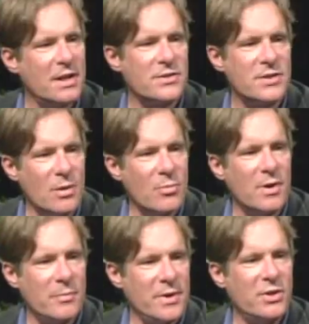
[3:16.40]
it's
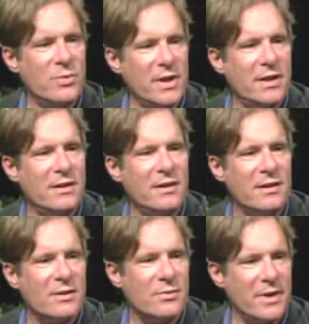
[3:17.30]
somewhere so in between very,
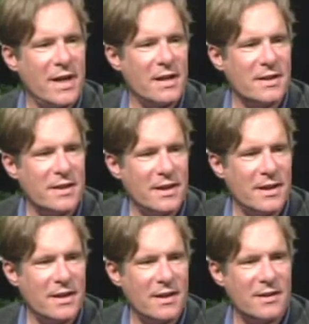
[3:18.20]
yeah.
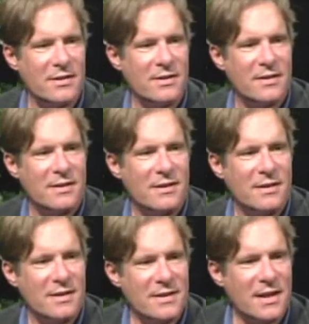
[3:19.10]
reality and
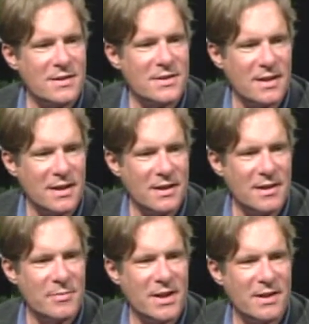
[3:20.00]
intensity.
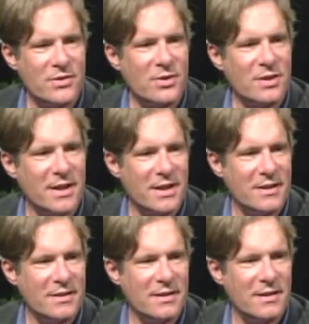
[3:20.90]
I mean, it's
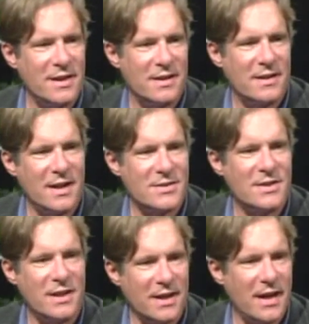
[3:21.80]
certainly the
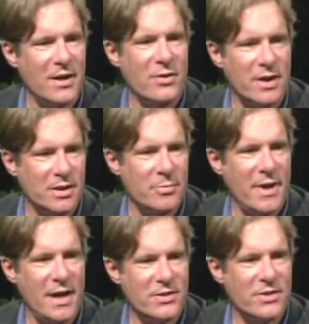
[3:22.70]
intensity and caring and the
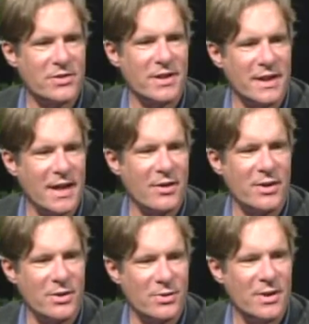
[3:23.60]
passion yeah. is going to
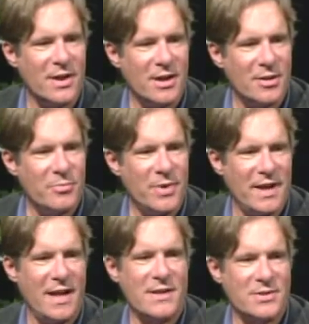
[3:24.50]
carry you,
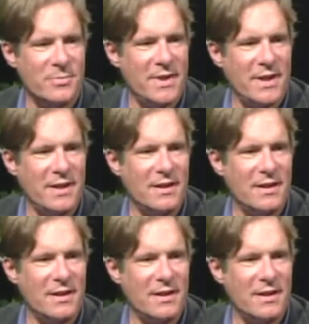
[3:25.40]
but it has to be. It